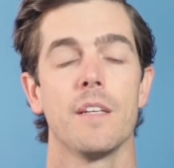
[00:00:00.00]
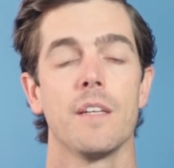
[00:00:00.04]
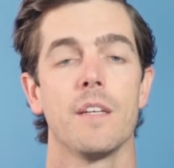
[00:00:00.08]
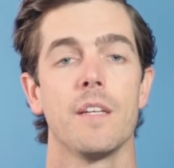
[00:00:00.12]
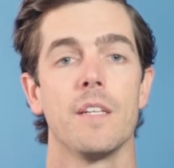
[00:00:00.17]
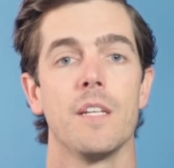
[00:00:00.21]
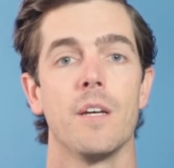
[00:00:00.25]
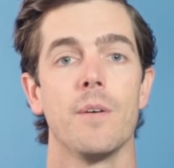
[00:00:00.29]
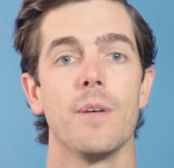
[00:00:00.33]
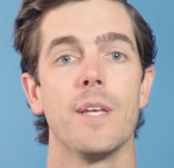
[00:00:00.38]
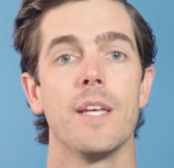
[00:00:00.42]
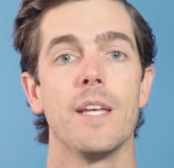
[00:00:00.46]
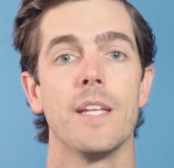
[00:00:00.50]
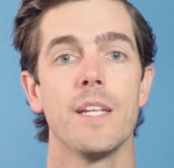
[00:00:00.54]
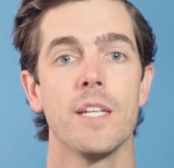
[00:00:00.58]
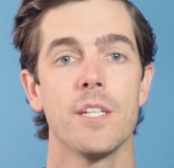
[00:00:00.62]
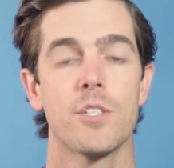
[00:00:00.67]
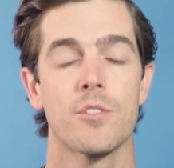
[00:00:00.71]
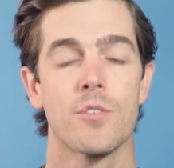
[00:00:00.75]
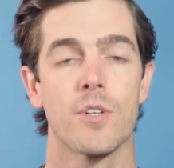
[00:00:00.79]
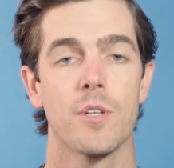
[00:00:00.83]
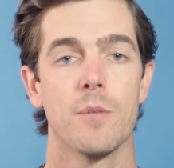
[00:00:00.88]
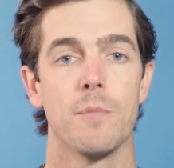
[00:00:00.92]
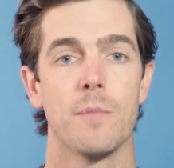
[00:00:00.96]
any
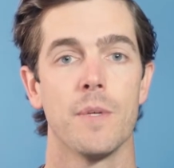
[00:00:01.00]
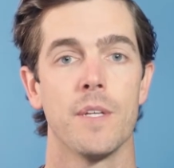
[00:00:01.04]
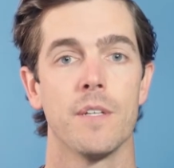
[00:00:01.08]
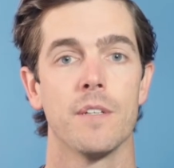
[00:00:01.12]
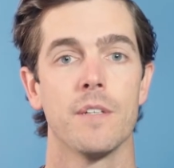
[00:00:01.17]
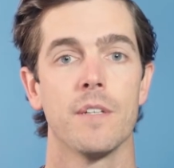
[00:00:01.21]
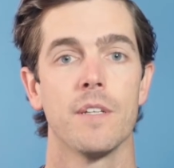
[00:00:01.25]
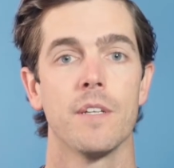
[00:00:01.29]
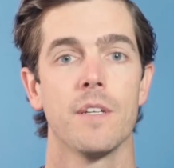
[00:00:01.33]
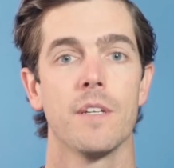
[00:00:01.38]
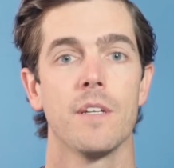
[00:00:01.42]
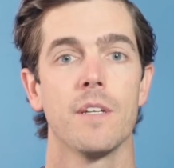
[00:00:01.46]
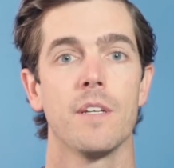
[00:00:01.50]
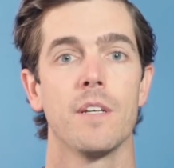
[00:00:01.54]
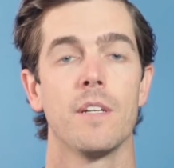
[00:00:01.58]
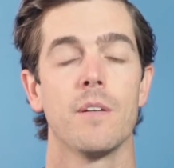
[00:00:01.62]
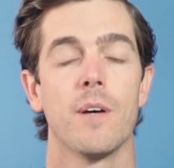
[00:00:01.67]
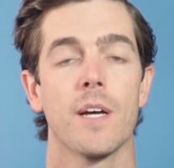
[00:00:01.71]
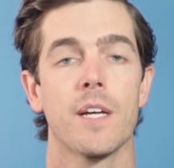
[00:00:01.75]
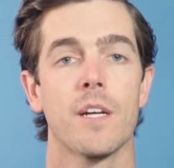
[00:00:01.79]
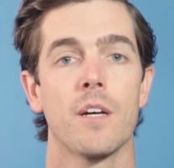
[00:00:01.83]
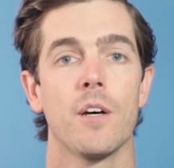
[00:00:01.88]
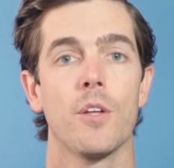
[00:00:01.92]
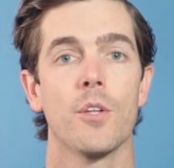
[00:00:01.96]
treatment,
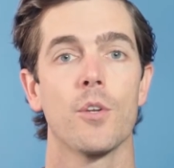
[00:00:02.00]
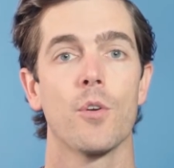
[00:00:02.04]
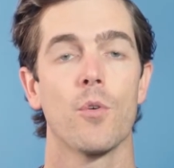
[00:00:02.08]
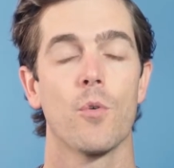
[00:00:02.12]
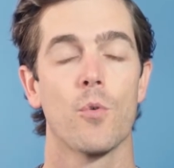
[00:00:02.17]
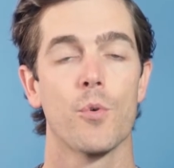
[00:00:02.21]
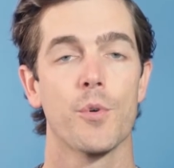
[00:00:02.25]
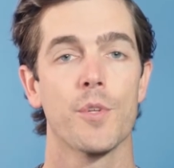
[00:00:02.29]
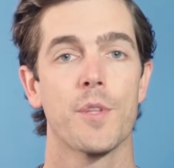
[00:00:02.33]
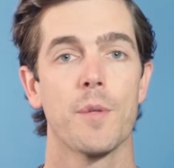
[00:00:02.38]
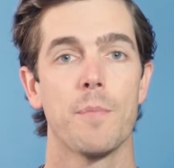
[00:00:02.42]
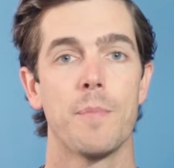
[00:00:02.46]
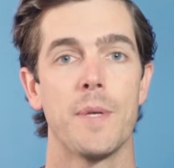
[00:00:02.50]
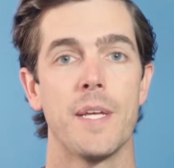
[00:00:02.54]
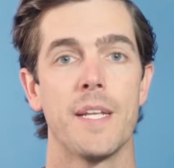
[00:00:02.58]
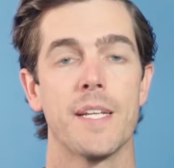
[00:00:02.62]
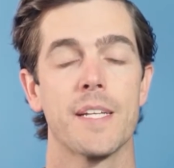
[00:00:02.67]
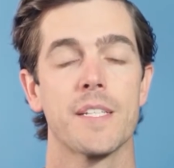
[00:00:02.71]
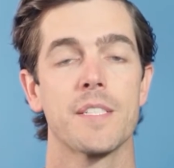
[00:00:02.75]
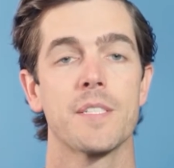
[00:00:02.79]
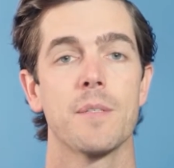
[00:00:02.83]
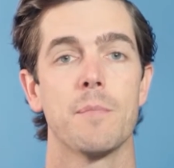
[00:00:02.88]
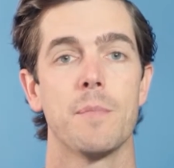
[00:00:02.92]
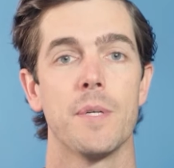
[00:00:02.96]
I call it
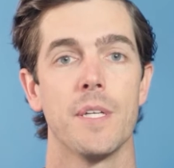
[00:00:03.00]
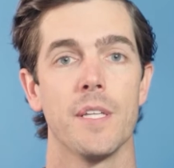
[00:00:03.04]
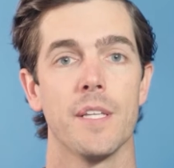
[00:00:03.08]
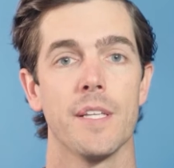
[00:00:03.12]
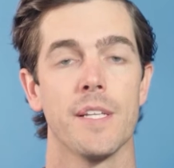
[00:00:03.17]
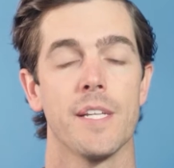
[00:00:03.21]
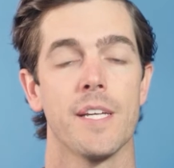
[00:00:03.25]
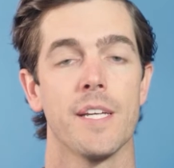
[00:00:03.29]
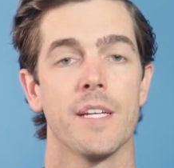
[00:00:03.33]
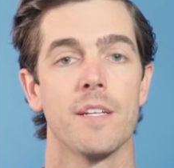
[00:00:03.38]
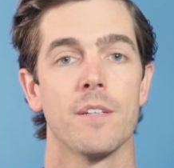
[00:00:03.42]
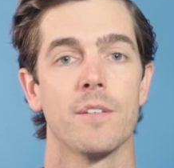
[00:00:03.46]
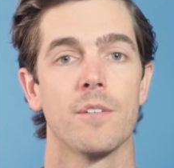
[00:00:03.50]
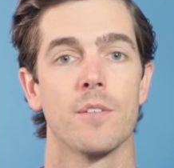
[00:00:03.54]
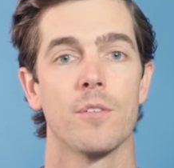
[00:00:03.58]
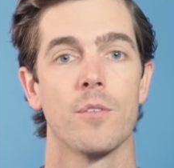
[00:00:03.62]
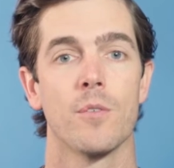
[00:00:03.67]
orthopedic stability